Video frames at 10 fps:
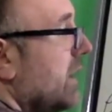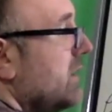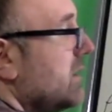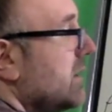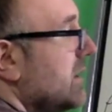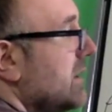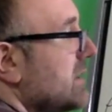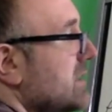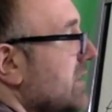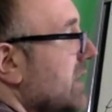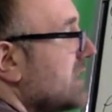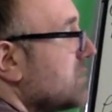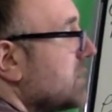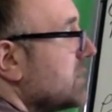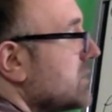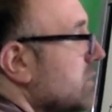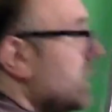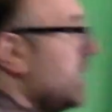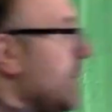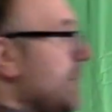it, 7x plus
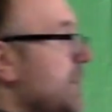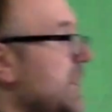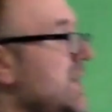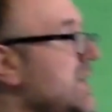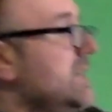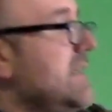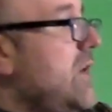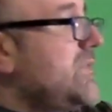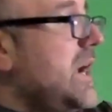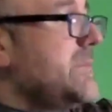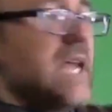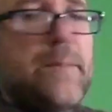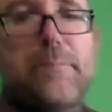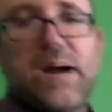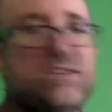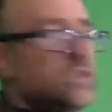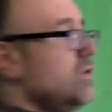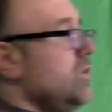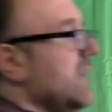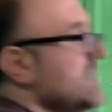3. Now times that by 2, you get